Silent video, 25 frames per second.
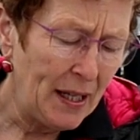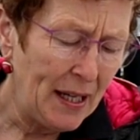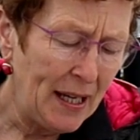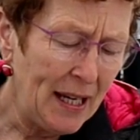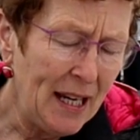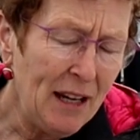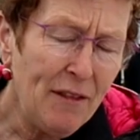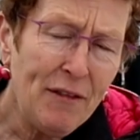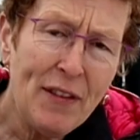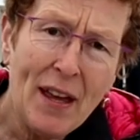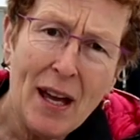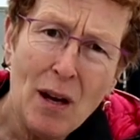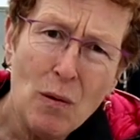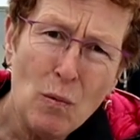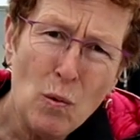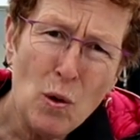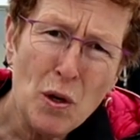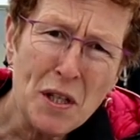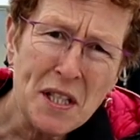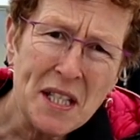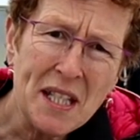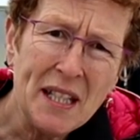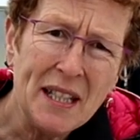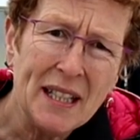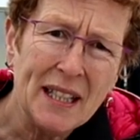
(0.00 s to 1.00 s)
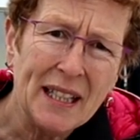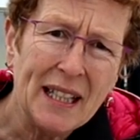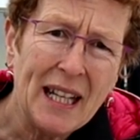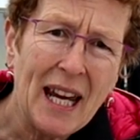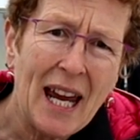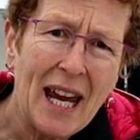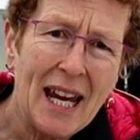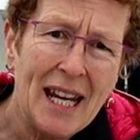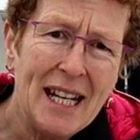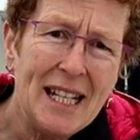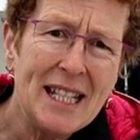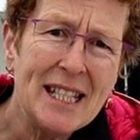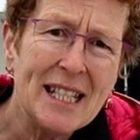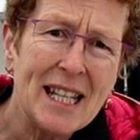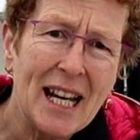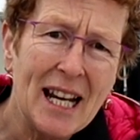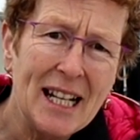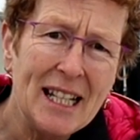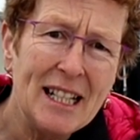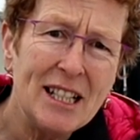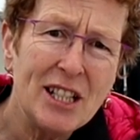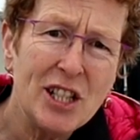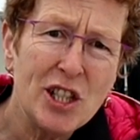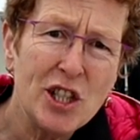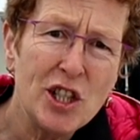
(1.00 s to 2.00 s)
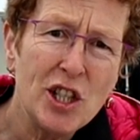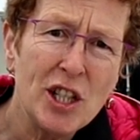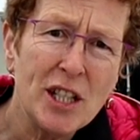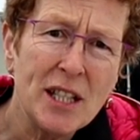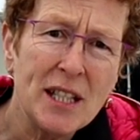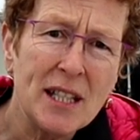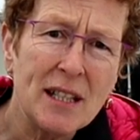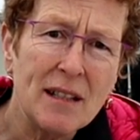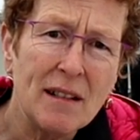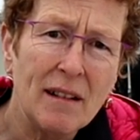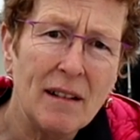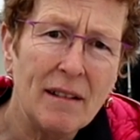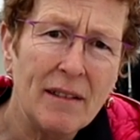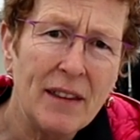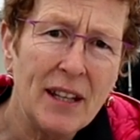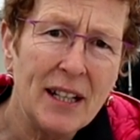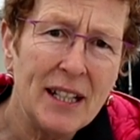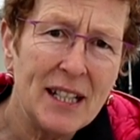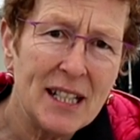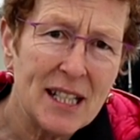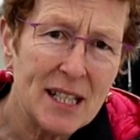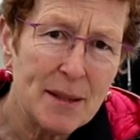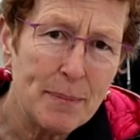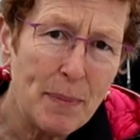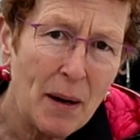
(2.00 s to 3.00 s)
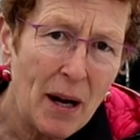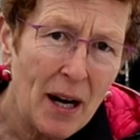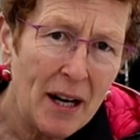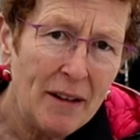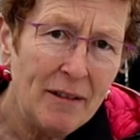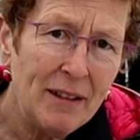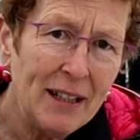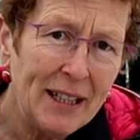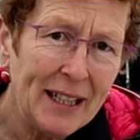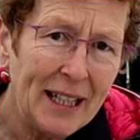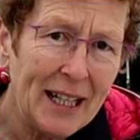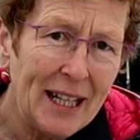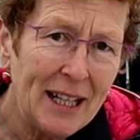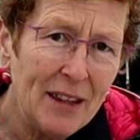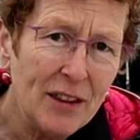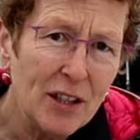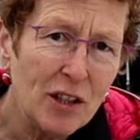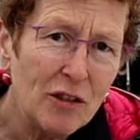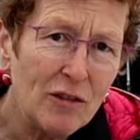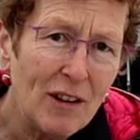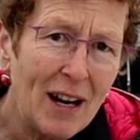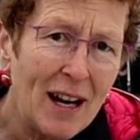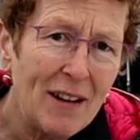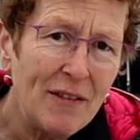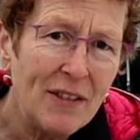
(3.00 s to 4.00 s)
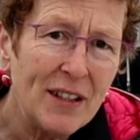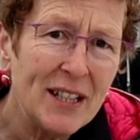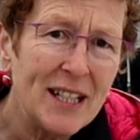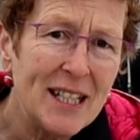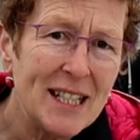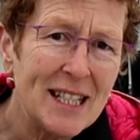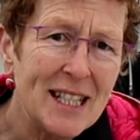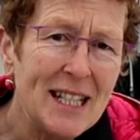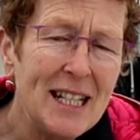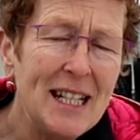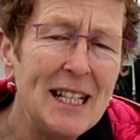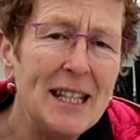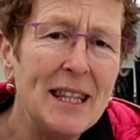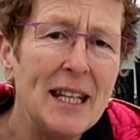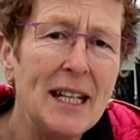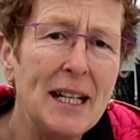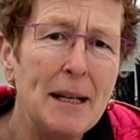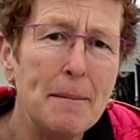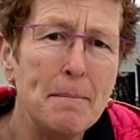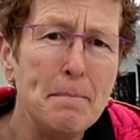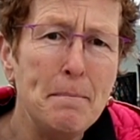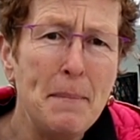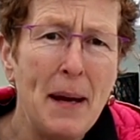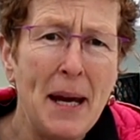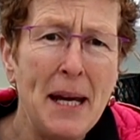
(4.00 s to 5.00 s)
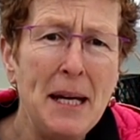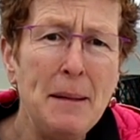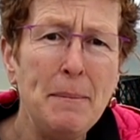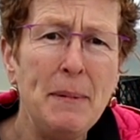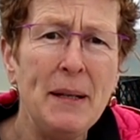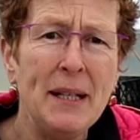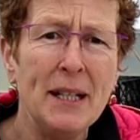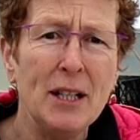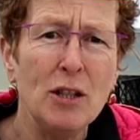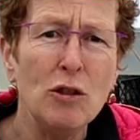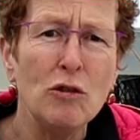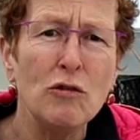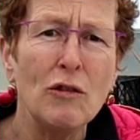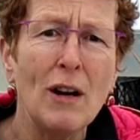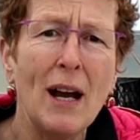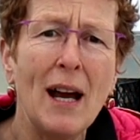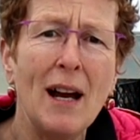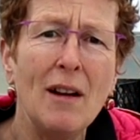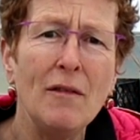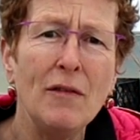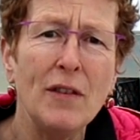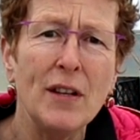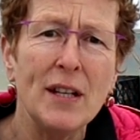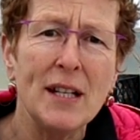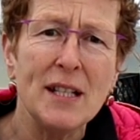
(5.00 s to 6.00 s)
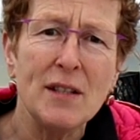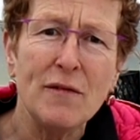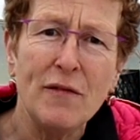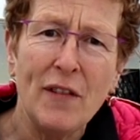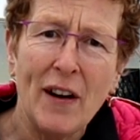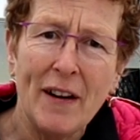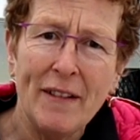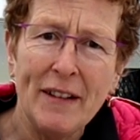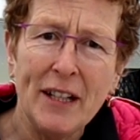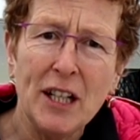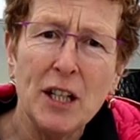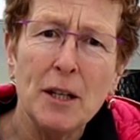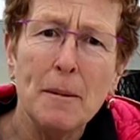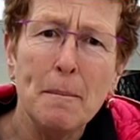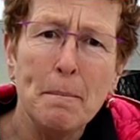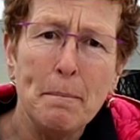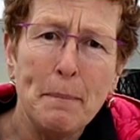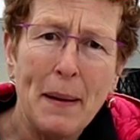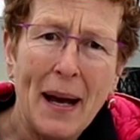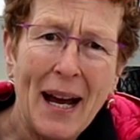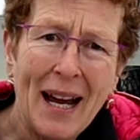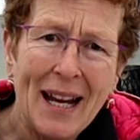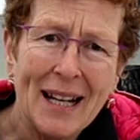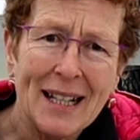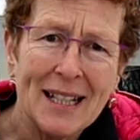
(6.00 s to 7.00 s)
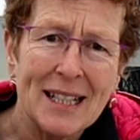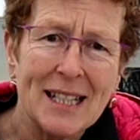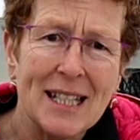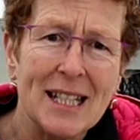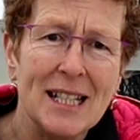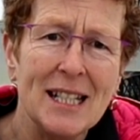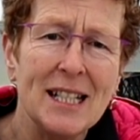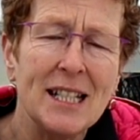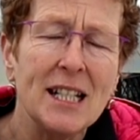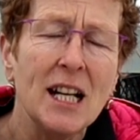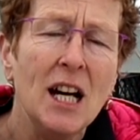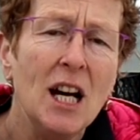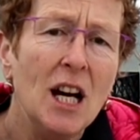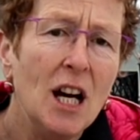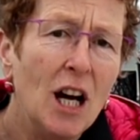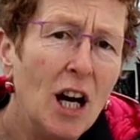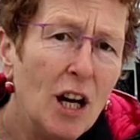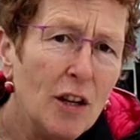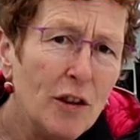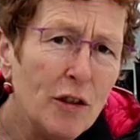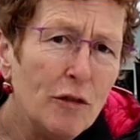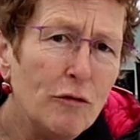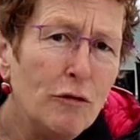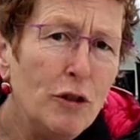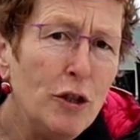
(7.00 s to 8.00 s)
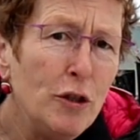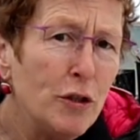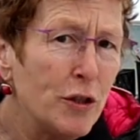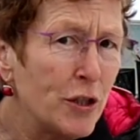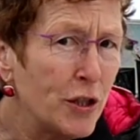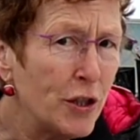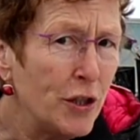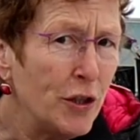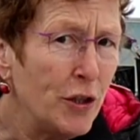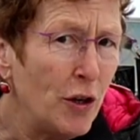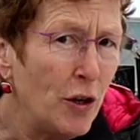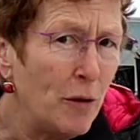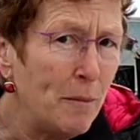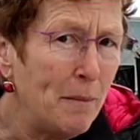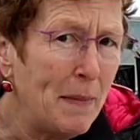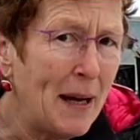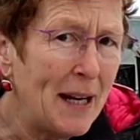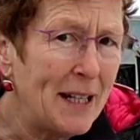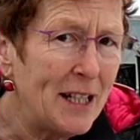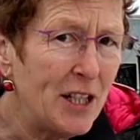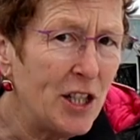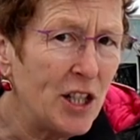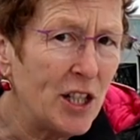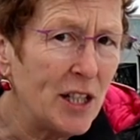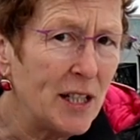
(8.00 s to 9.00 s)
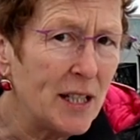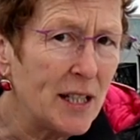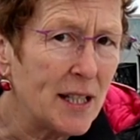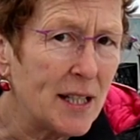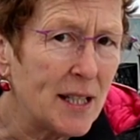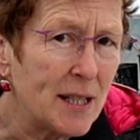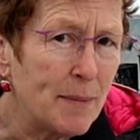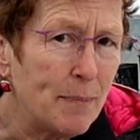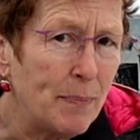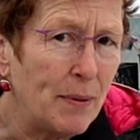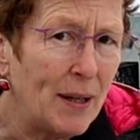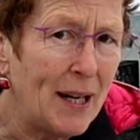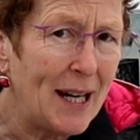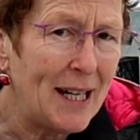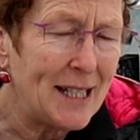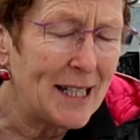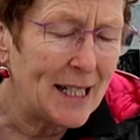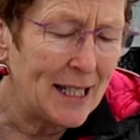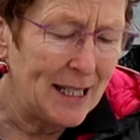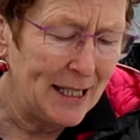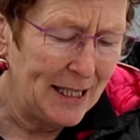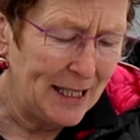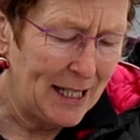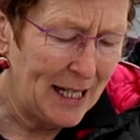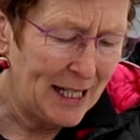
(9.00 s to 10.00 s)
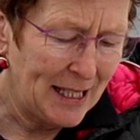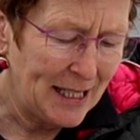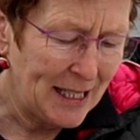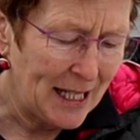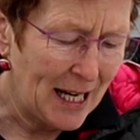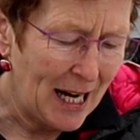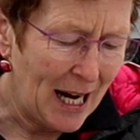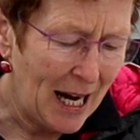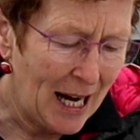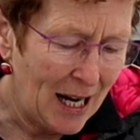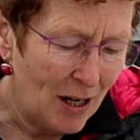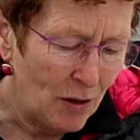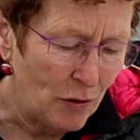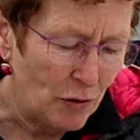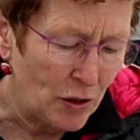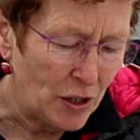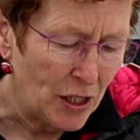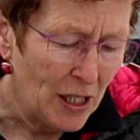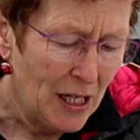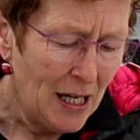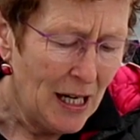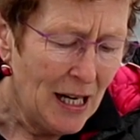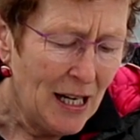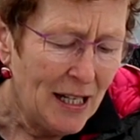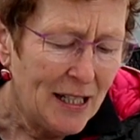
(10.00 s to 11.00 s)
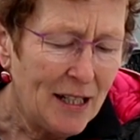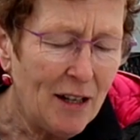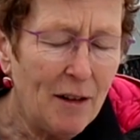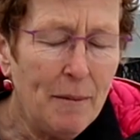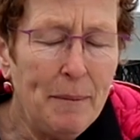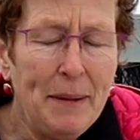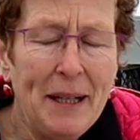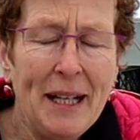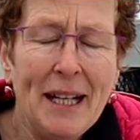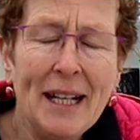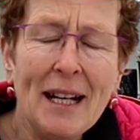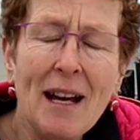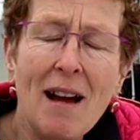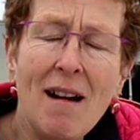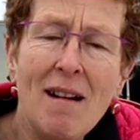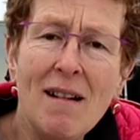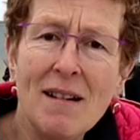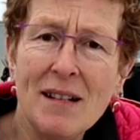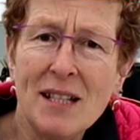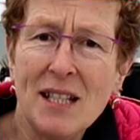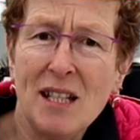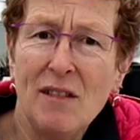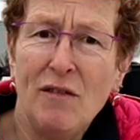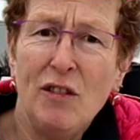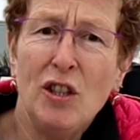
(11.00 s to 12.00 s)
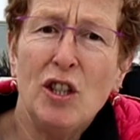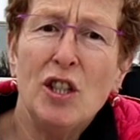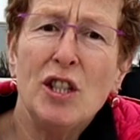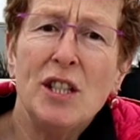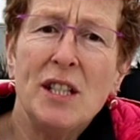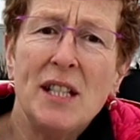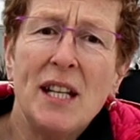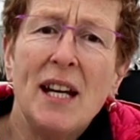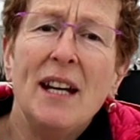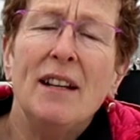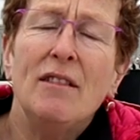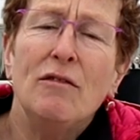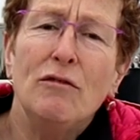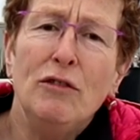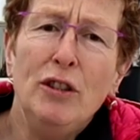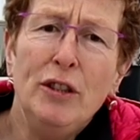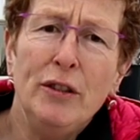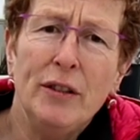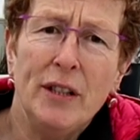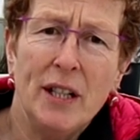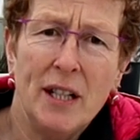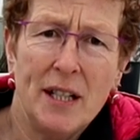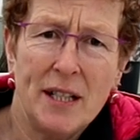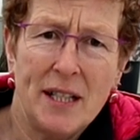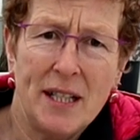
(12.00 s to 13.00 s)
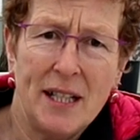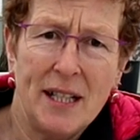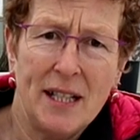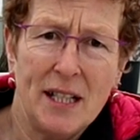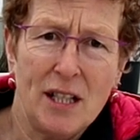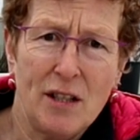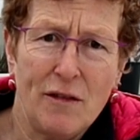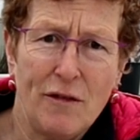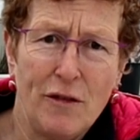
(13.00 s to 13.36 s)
If that wasn't the case, and it's just that it's spiraling in the ground that it's in, then it may be in ground that is very compacted and the roots are not managing to spread and get out. Now I'm being asked if you can take root cuttings